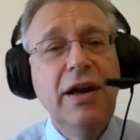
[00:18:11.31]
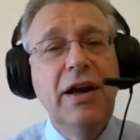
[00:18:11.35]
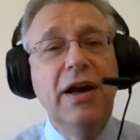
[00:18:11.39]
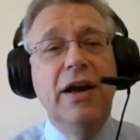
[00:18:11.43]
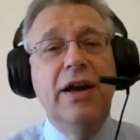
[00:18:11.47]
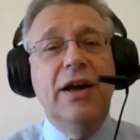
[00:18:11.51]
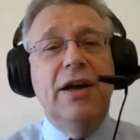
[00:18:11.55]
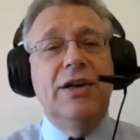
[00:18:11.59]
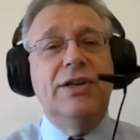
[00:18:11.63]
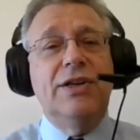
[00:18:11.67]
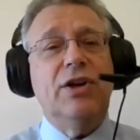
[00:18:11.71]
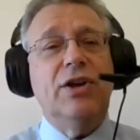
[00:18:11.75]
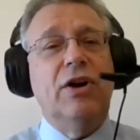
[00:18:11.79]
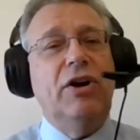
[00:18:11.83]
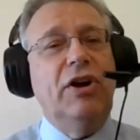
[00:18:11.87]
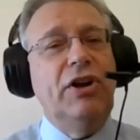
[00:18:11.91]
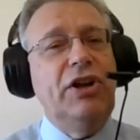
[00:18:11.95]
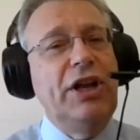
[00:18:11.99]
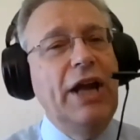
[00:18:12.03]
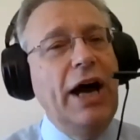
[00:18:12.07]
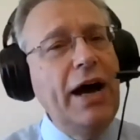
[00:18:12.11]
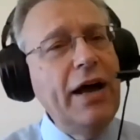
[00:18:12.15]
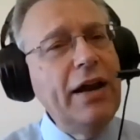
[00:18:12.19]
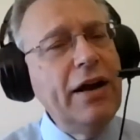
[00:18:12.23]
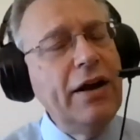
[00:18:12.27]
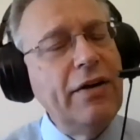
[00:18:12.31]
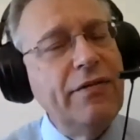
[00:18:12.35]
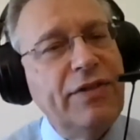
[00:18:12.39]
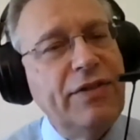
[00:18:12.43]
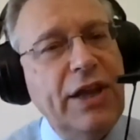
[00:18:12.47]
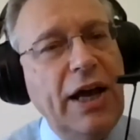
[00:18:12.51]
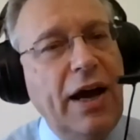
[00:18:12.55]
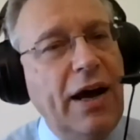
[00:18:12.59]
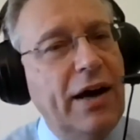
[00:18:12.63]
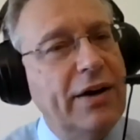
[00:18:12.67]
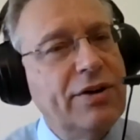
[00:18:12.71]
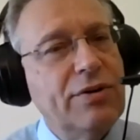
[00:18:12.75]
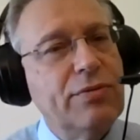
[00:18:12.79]
So none of that
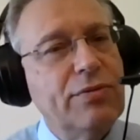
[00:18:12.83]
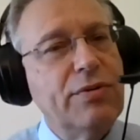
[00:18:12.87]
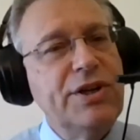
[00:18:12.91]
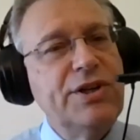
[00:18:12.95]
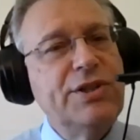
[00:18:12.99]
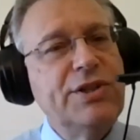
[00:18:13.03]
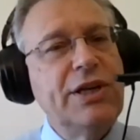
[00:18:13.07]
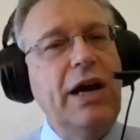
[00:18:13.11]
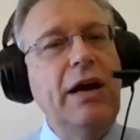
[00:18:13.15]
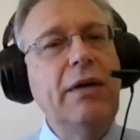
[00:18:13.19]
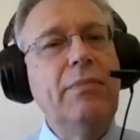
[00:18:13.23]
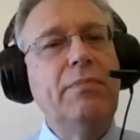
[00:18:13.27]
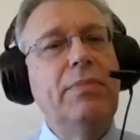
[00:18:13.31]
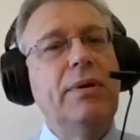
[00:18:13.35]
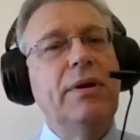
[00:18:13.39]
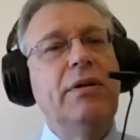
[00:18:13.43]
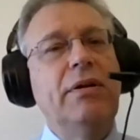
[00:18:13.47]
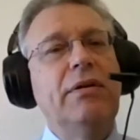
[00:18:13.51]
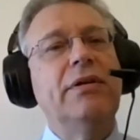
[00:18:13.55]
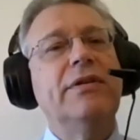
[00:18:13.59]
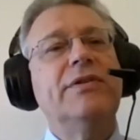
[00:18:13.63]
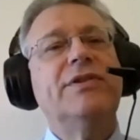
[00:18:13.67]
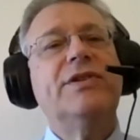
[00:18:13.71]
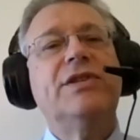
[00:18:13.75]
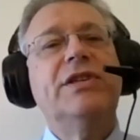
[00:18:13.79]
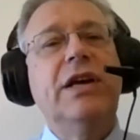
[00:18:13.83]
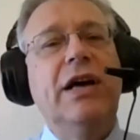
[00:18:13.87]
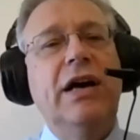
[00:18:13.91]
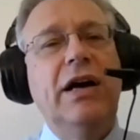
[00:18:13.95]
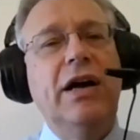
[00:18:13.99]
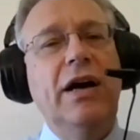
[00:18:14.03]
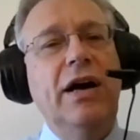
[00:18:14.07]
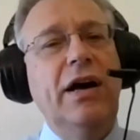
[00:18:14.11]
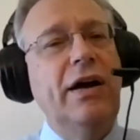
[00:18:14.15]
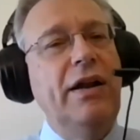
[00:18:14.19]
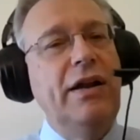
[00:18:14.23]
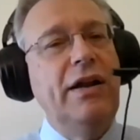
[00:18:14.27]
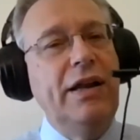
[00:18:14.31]
resembles
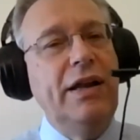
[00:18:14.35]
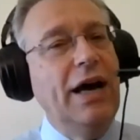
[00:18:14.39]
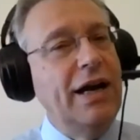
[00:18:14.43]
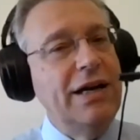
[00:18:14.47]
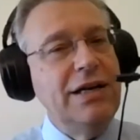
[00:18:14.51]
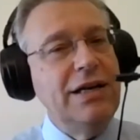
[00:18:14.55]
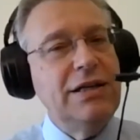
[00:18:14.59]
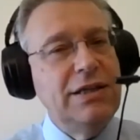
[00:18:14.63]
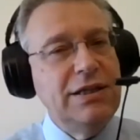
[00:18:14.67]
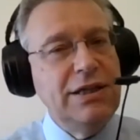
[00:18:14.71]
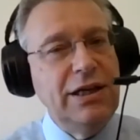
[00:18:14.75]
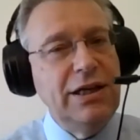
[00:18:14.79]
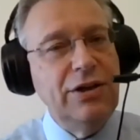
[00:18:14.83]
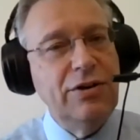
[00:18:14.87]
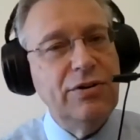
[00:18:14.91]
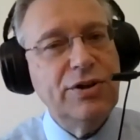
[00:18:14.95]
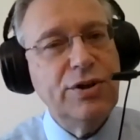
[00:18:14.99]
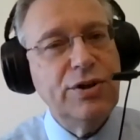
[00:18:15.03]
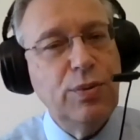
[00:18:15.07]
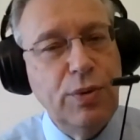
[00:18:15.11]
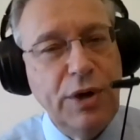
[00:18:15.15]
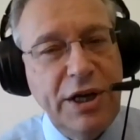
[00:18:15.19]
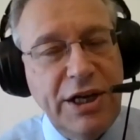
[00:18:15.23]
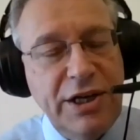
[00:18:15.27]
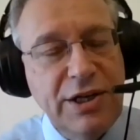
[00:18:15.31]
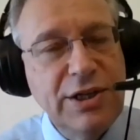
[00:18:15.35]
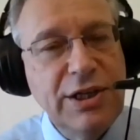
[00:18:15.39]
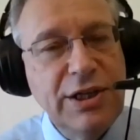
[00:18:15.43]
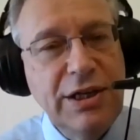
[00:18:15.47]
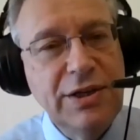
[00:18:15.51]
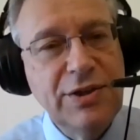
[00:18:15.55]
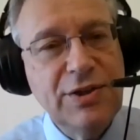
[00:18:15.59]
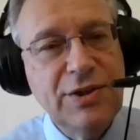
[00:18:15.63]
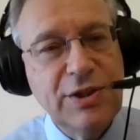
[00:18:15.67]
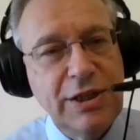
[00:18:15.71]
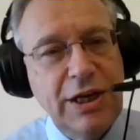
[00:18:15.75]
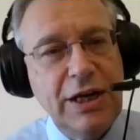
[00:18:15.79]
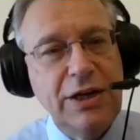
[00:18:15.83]
19th or 20th
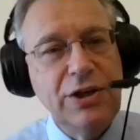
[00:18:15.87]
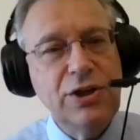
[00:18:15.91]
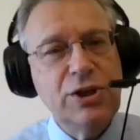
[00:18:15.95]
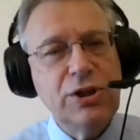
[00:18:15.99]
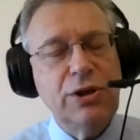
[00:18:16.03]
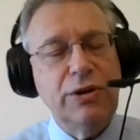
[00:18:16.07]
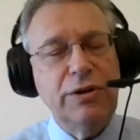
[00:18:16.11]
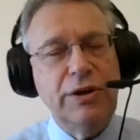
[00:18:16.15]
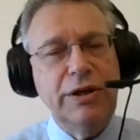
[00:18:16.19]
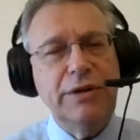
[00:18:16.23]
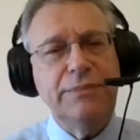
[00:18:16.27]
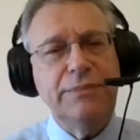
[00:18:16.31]
century.